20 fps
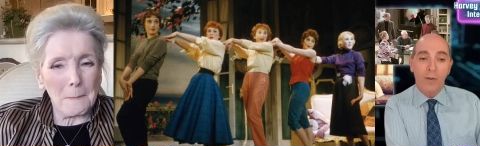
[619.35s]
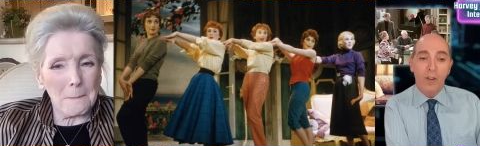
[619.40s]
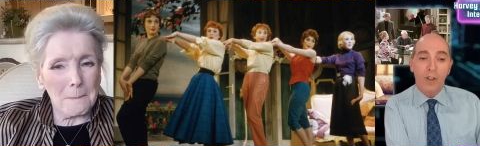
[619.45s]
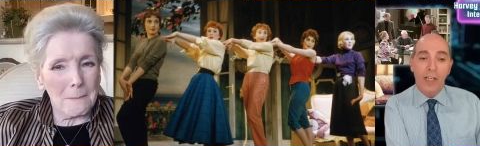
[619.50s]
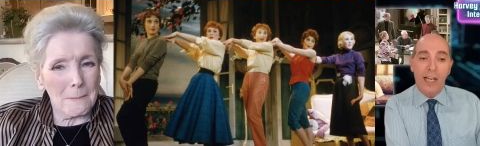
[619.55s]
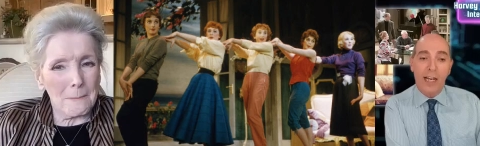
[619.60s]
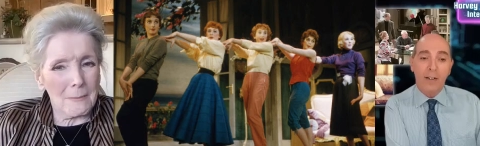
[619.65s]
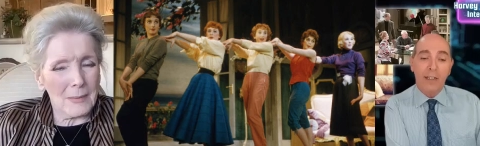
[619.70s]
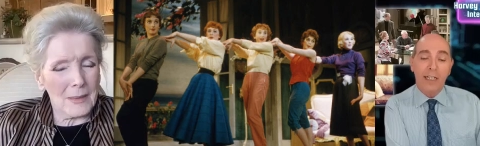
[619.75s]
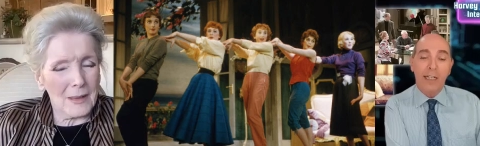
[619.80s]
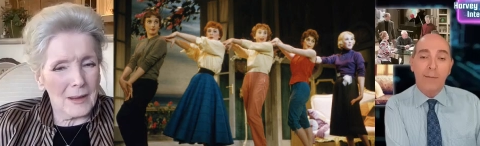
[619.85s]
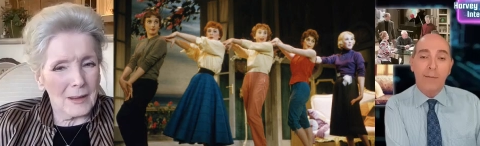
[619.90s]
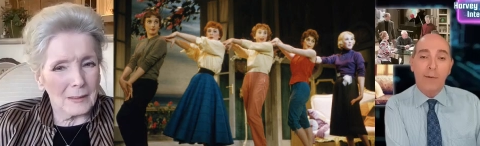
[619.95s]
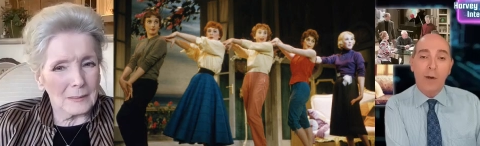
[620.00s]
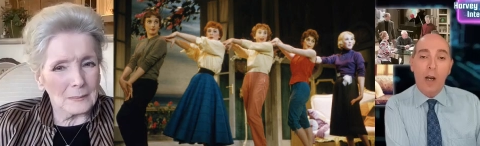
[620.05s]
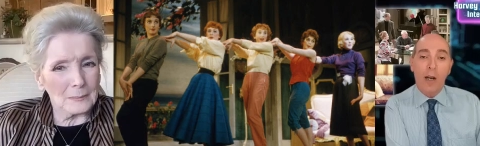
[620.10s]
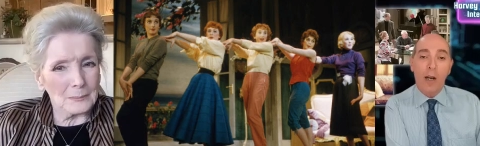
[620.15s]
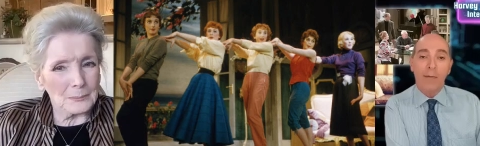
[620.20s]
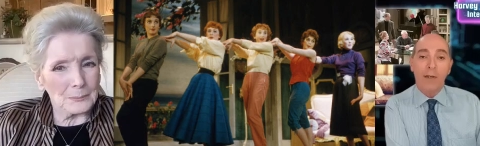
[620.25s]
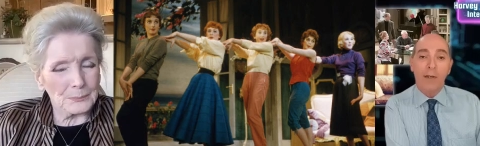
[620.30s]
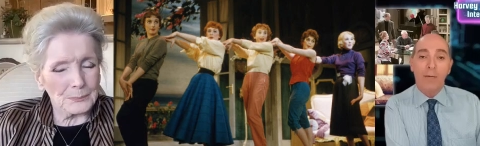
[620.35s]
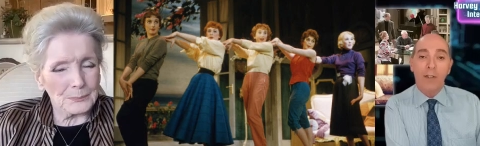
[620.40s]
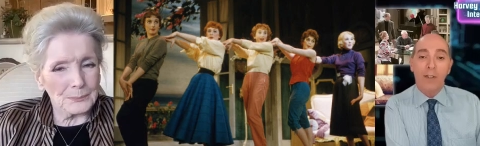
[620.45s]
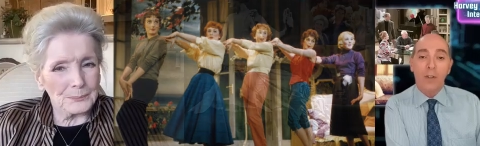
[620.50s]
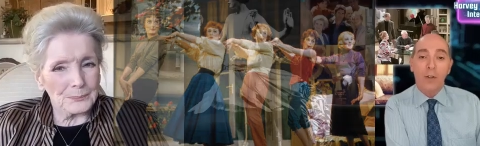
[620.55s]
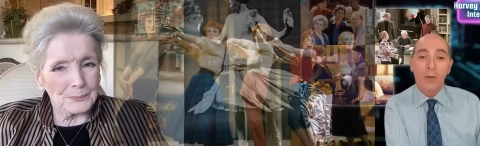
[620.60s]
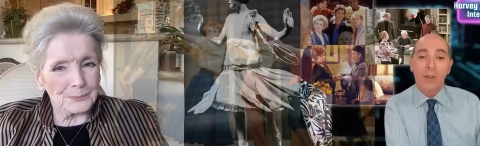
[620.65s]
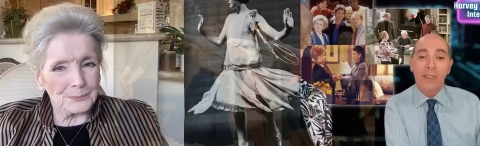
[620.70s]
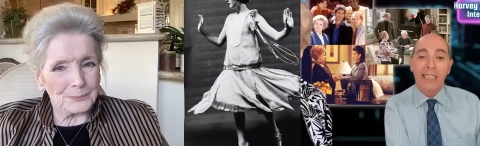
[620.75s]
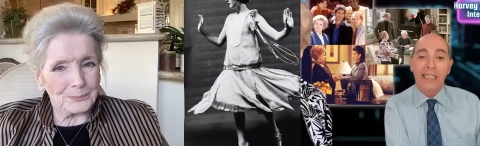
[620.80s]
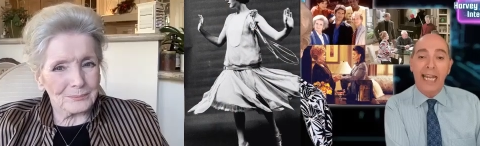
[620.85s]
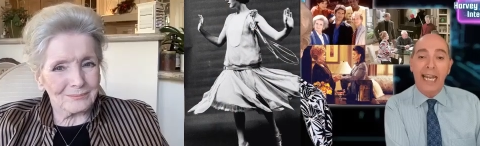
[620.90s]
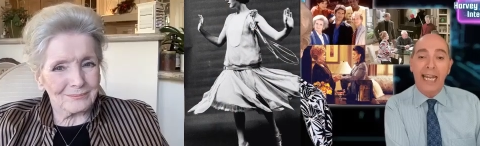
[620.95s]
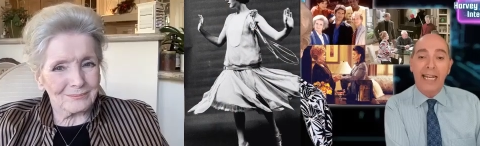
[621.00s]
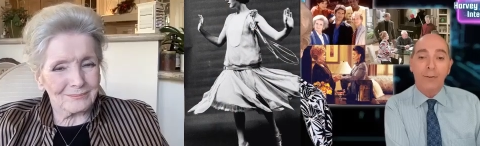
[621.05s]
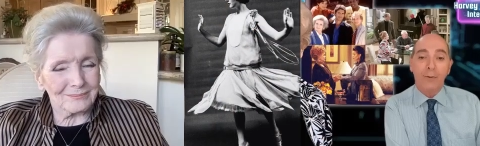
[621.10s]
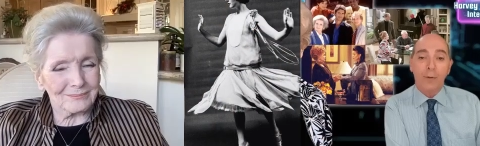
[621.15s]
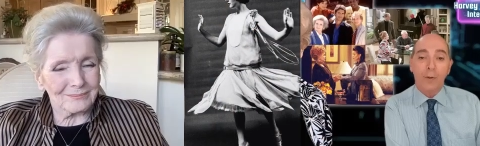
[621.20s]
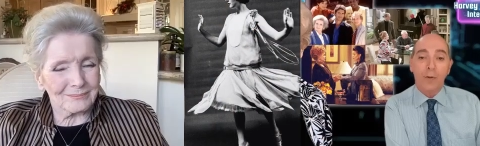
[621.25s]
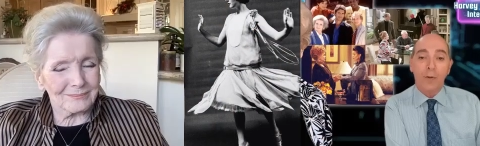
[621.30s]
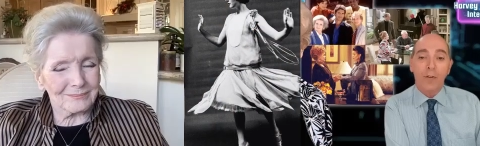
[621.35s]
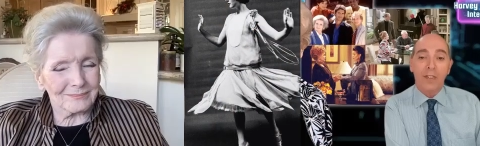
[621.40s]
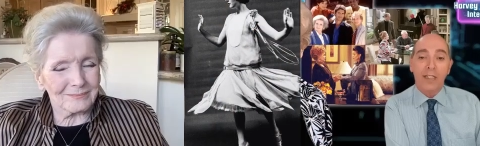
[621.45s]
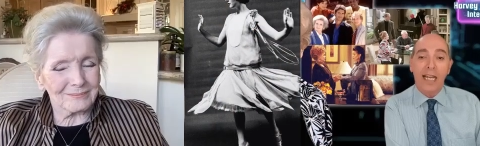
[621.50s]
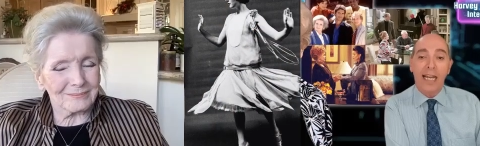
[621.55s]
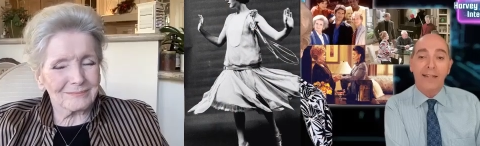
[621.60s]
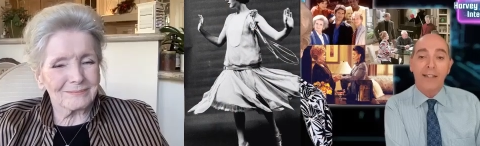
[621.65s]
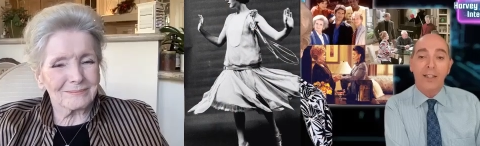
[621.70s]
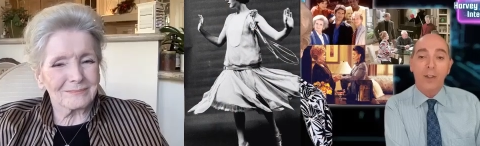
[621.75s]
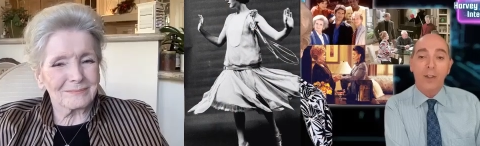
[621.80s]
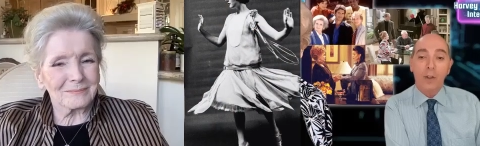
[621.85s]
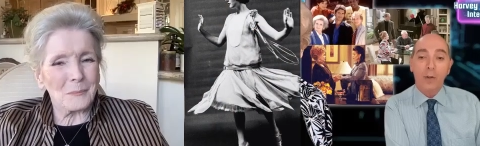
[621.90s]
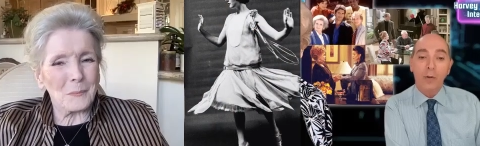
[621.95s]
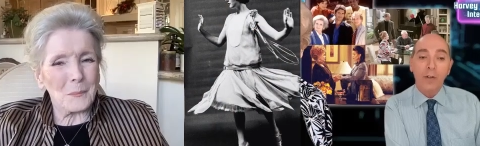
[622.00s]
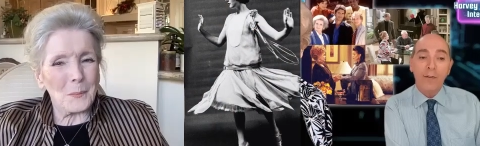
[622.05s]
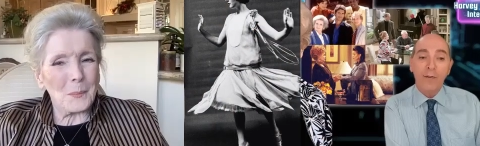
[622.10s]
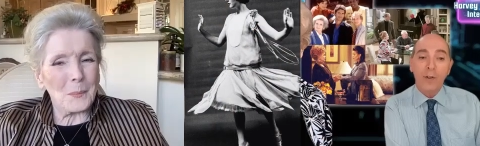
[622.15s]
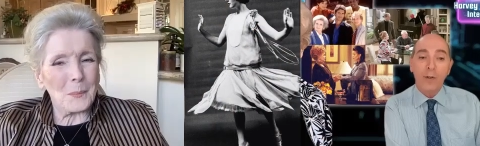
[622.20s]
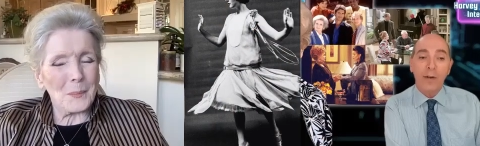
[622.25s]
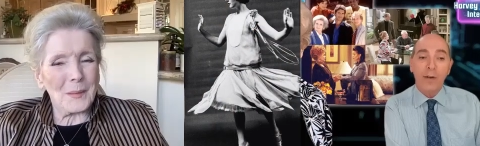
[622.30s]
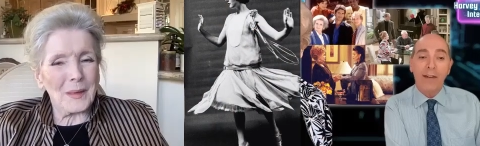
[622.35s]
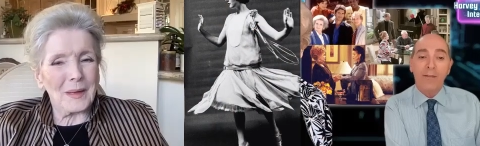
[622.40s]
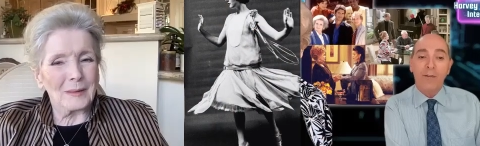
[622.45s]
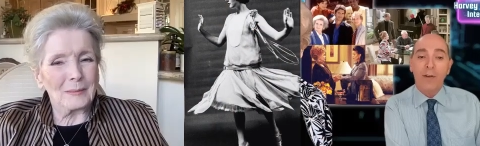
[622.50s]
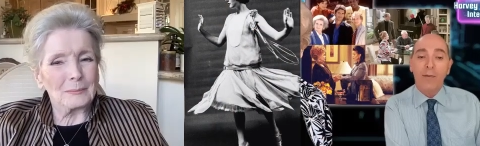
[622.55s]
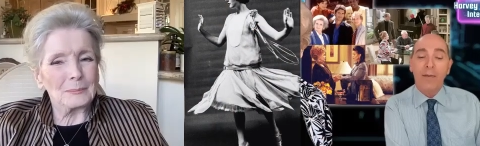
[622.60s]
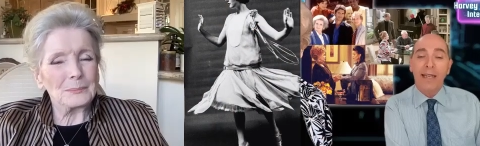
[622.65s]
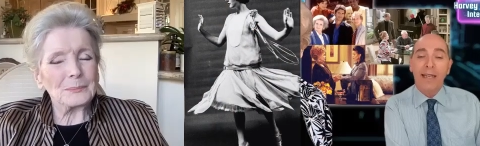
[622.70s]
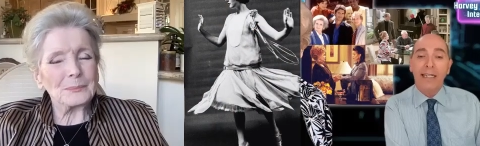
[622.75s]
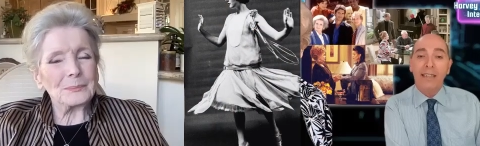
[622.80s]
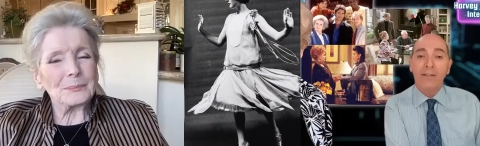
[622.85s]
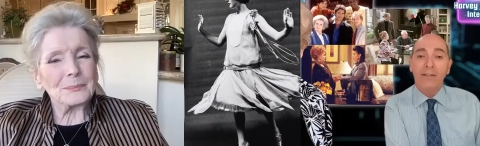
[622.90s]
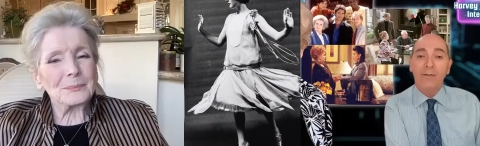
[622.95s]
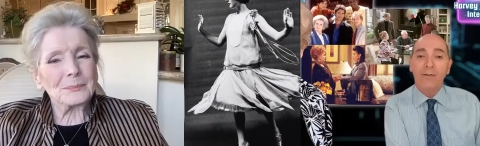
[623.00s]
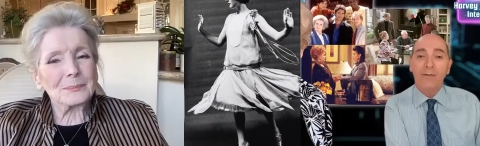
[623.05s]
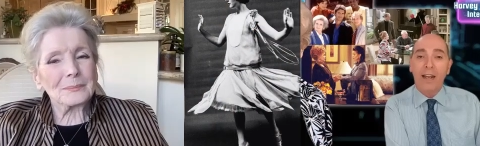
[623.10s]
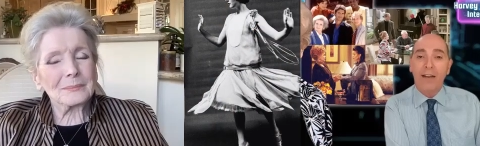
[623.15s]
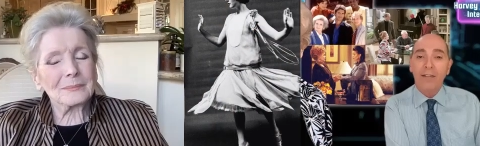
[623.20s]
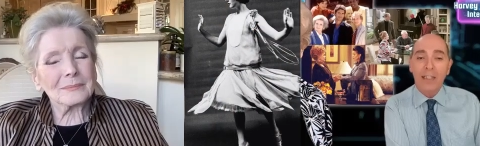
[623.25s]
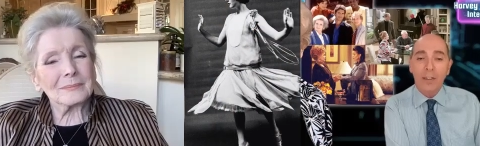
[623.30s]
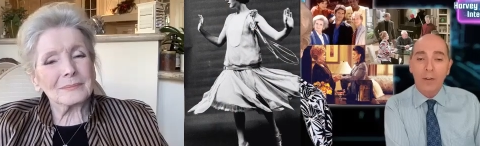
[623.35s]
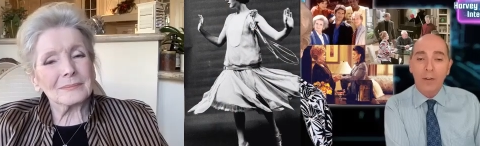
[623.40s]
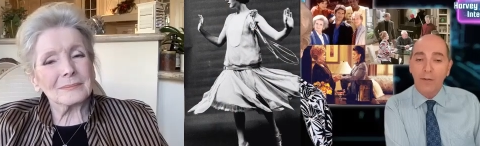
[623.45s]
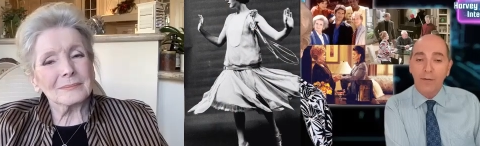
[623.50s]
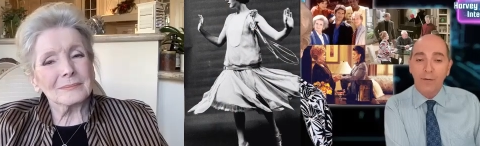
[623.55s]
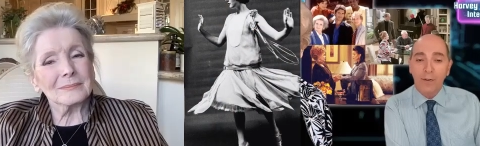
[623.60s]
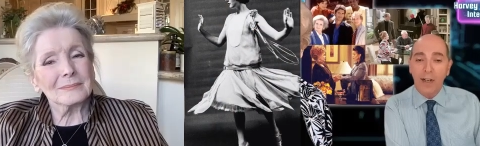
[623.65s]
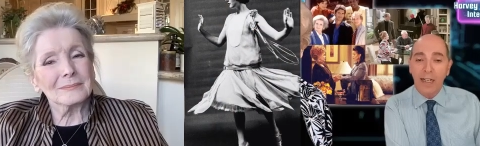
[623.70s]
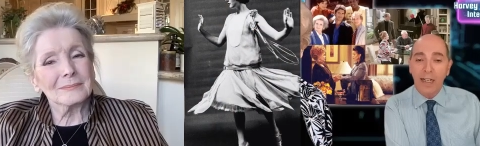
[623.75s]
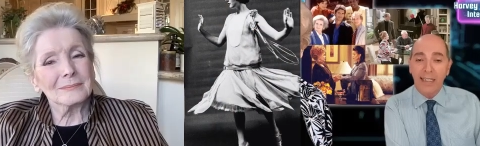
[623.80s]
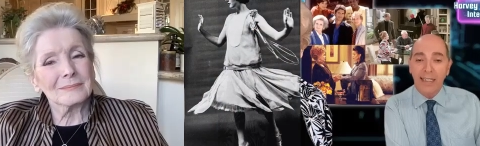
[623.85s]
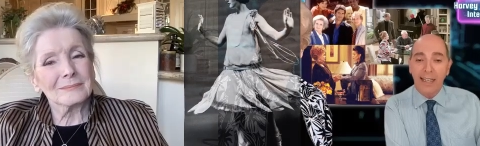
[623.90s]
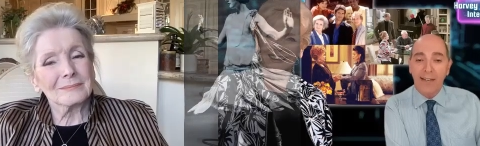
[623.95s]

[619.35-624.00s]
Speaker 1: shared an apartment with Julie Andrews, and the two of you have remained very good friends